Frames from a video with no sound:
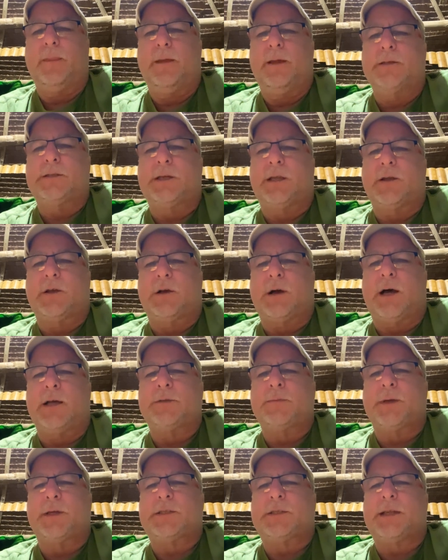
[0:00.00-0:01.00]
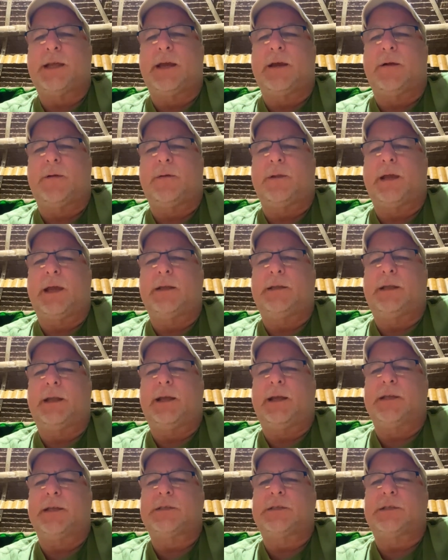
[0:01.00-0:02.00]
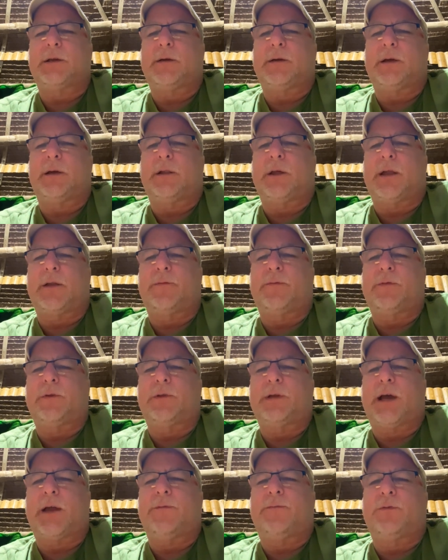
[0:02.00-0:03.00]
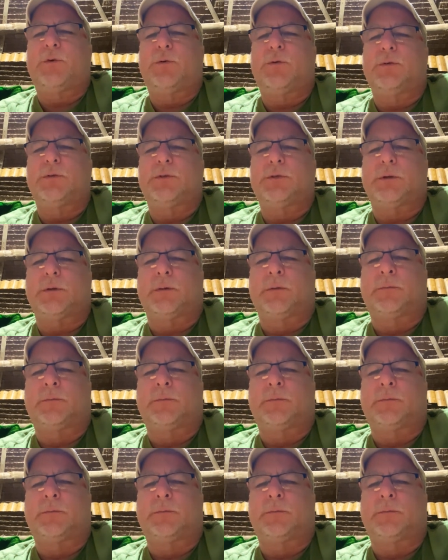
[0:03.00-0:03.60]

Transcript: Let's see, the Cosmic Snail. Leyte gets a lot of typhoons.